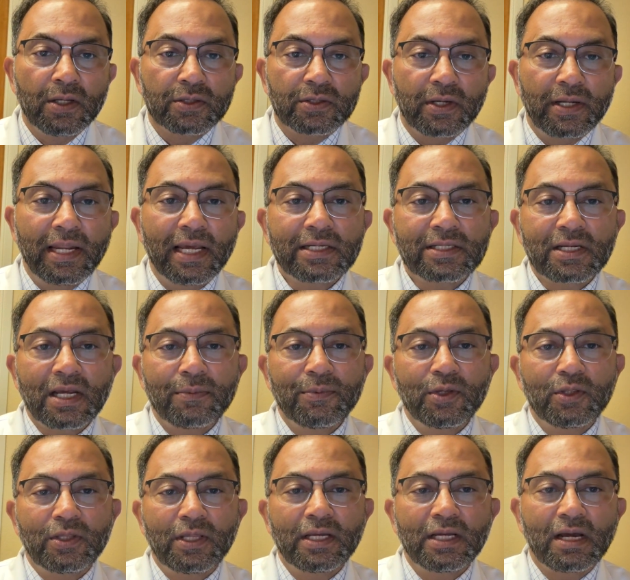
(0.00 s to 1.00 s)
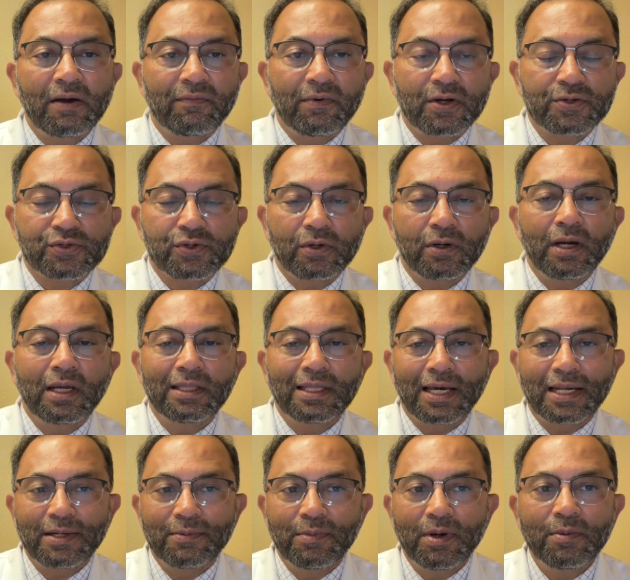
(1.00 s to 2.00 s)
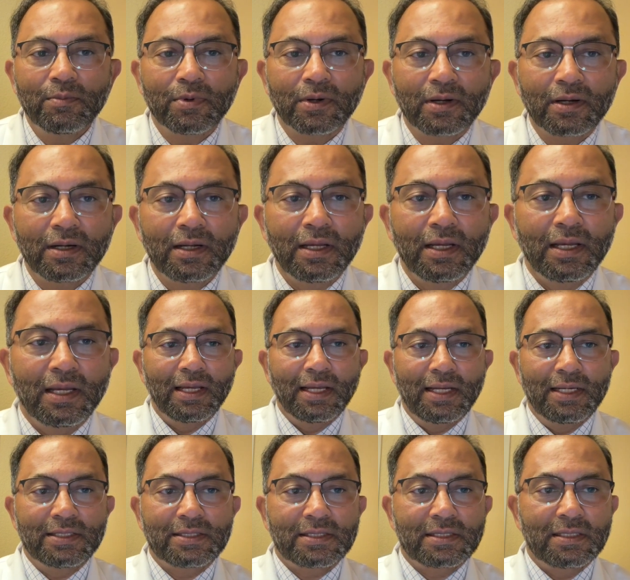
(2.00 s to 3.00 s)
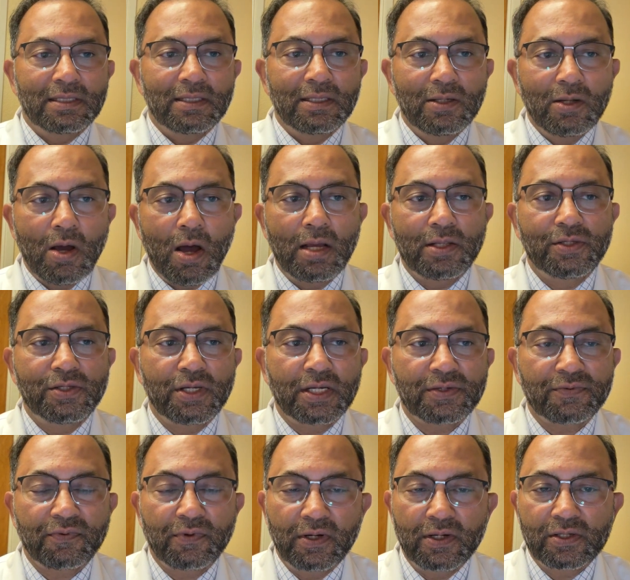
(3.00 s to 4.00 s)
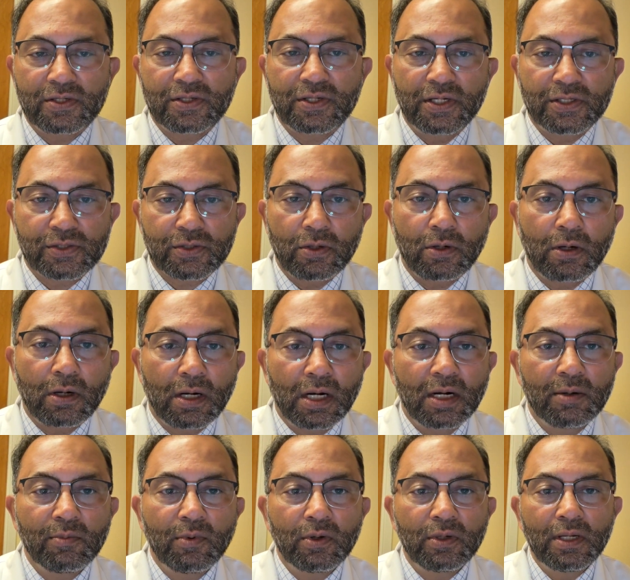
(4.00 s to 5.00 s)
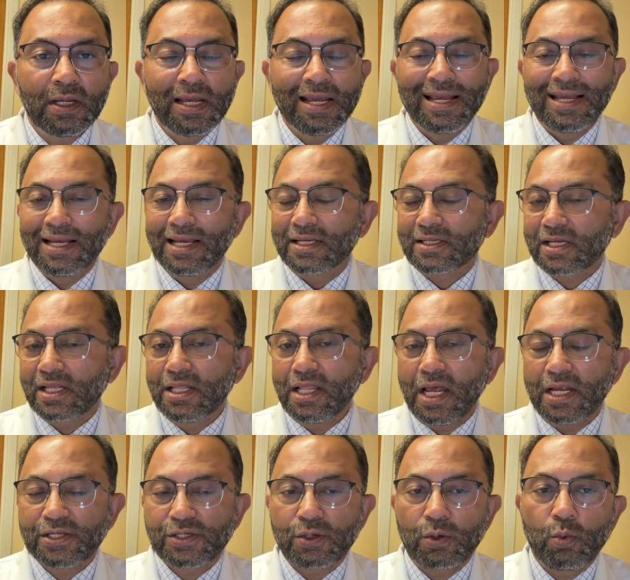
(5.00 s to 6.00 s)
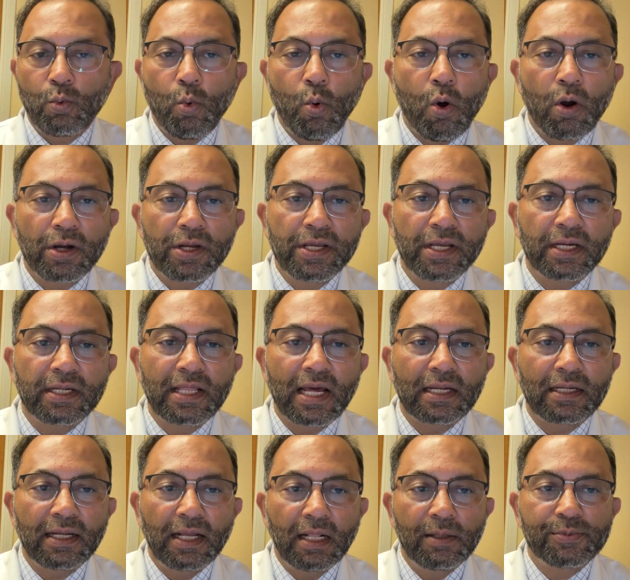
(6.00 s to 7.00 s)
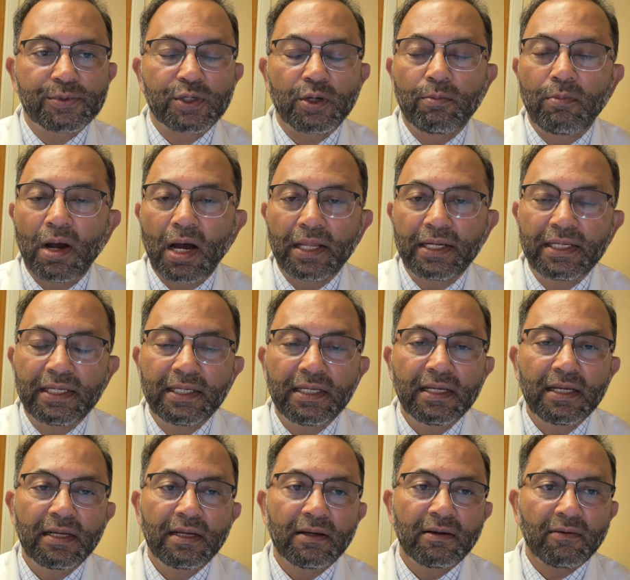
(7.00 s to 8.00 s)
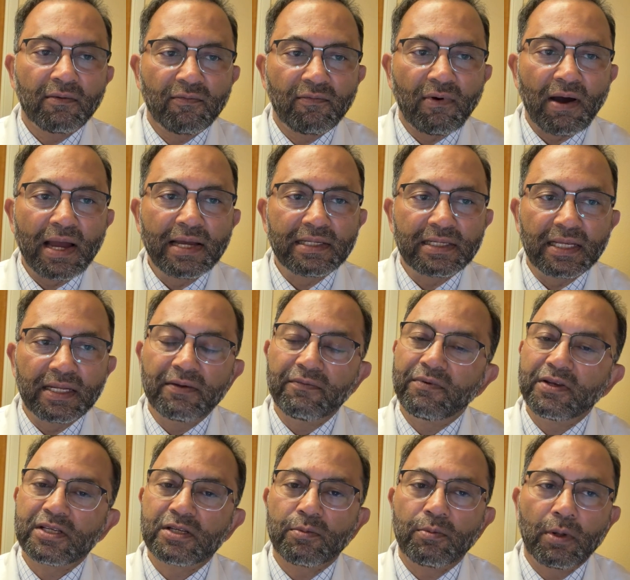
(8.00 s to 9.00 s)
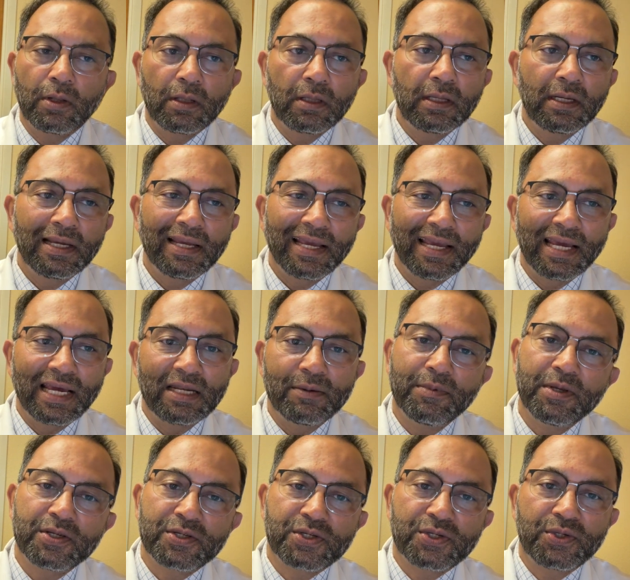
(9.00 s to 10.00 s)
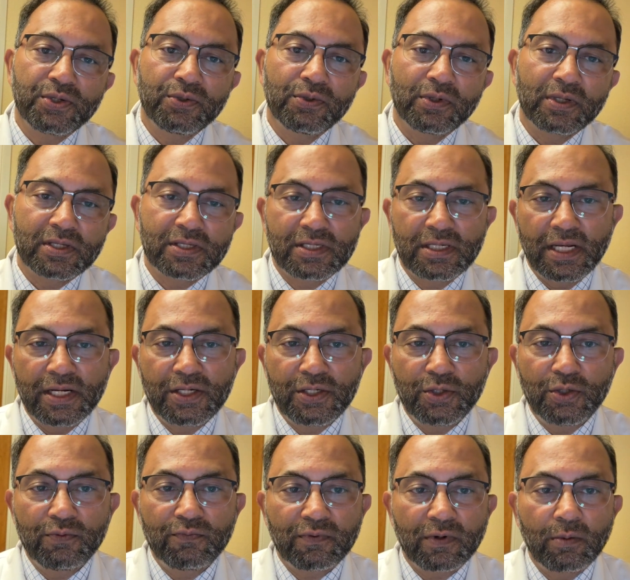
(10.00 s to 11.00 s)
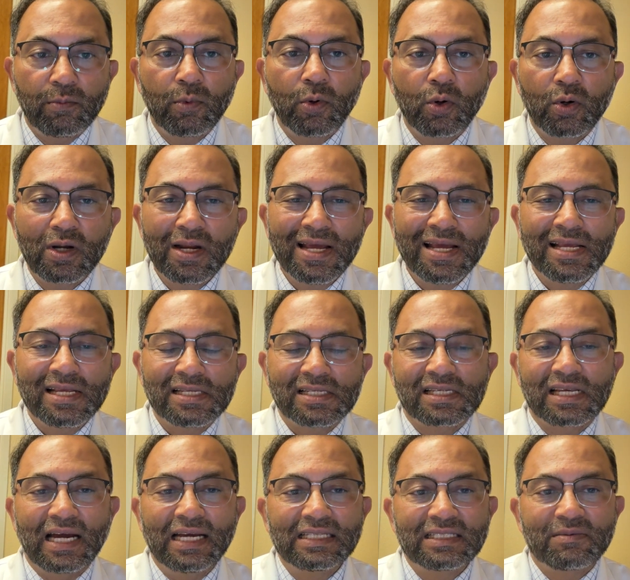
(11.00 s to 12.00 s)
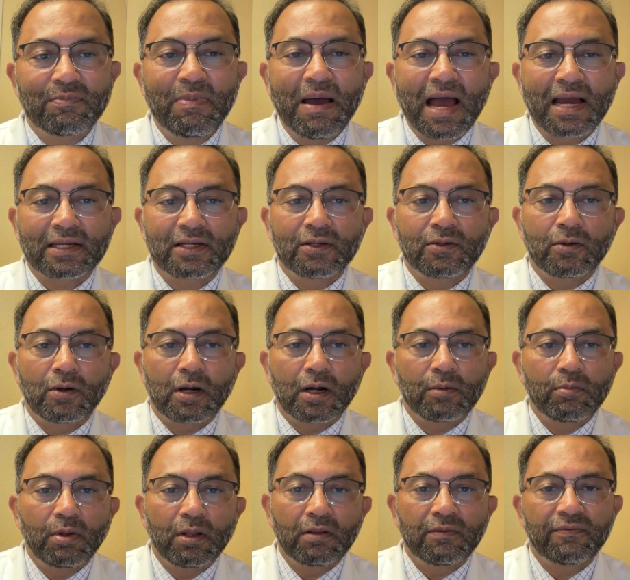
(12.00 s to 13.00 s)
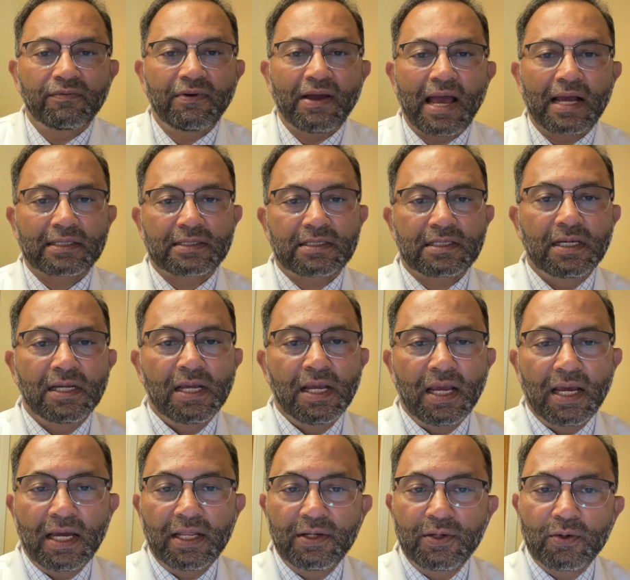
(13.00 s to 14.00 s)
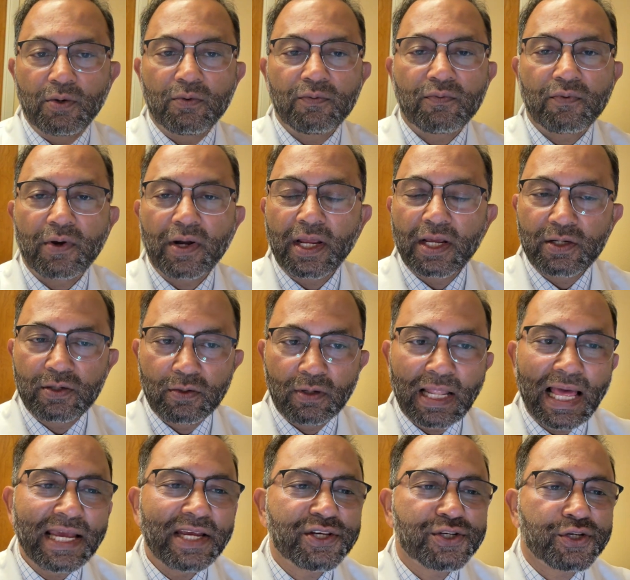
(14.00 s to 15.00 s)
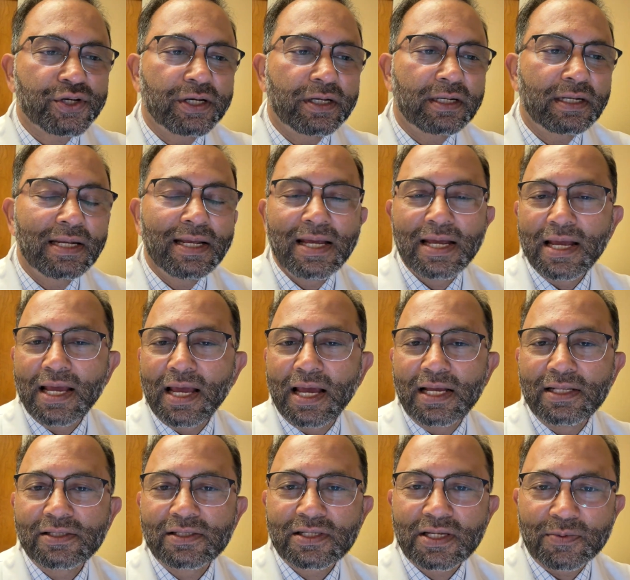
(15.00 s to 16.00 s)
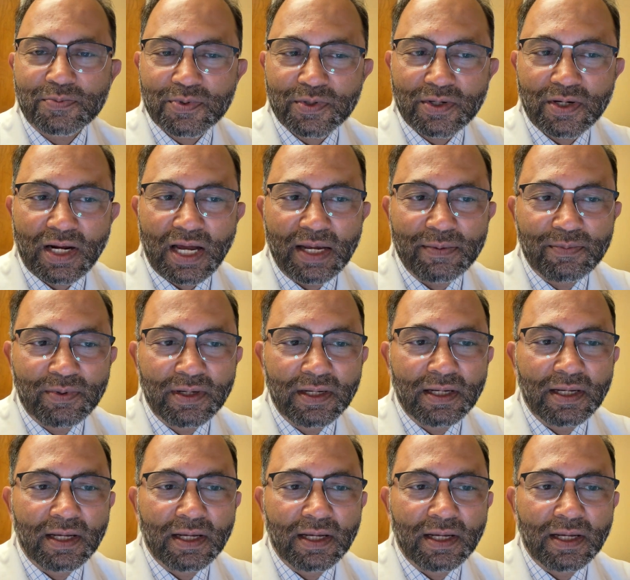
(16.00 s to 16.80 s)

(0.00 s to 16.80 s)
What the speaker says: So next time you think of Ashwagandha, remember, it's not just for a stress or hormone. It's a natural warrior that helps your body fight invisible enemies too. Stay tuned for more science-backed and herbal facts. And don't forget to like, share, and subscribe